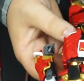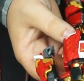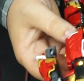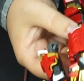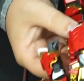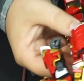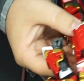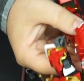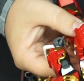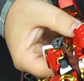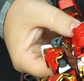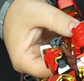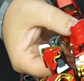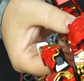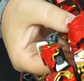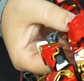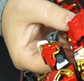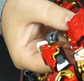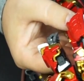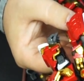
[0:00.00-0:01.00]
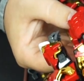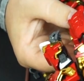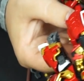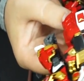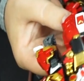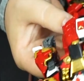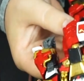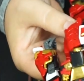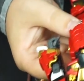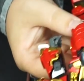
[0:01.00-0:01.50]
so I'm really not
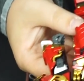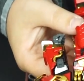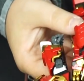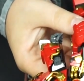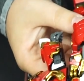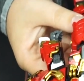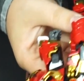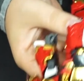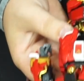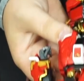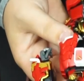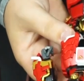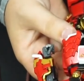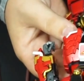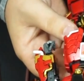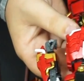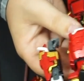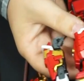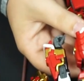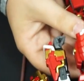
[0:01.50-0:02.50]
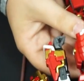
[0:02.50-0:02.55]
going to be too harsh